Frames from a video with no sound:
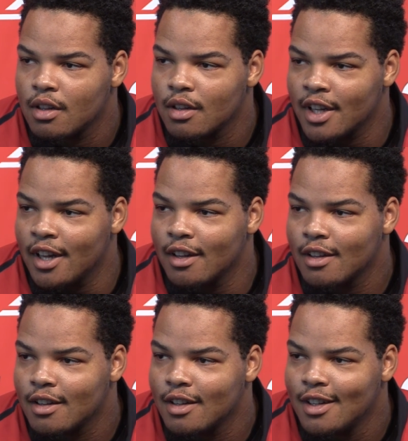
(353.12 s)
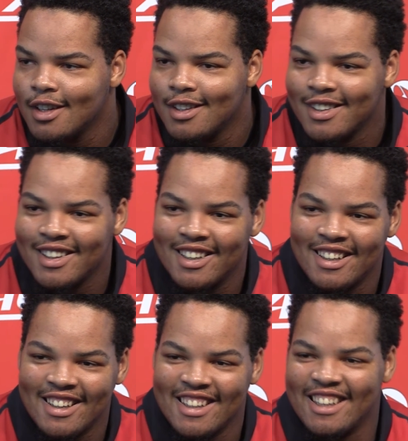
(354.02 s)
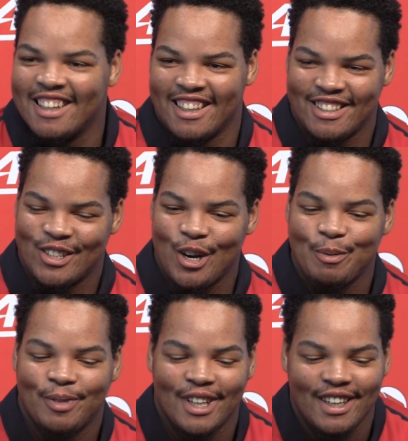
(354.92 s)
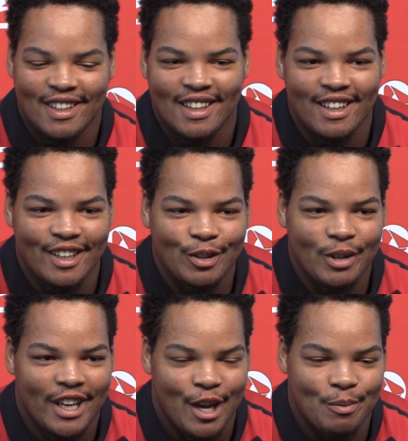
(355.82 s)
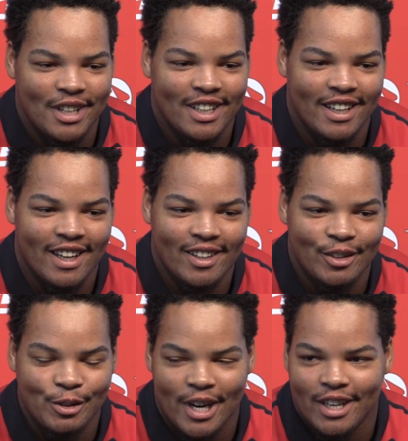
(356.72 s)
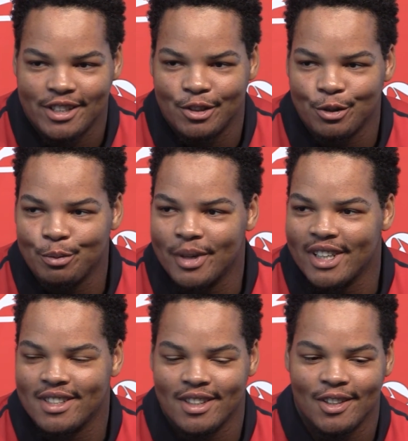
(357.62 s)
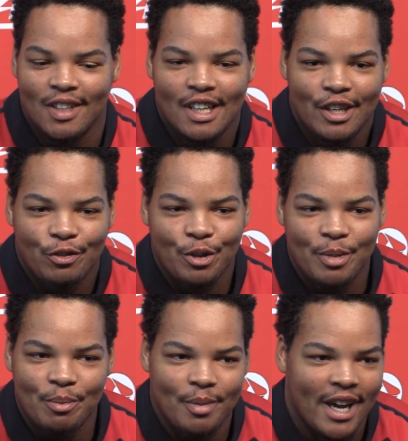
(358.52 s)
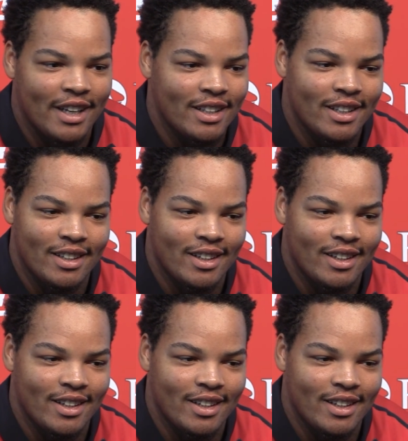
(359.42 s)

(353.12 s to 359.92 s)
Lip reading: Yeah. He's a great player. We came in together. We were actually roommates. So we've been battling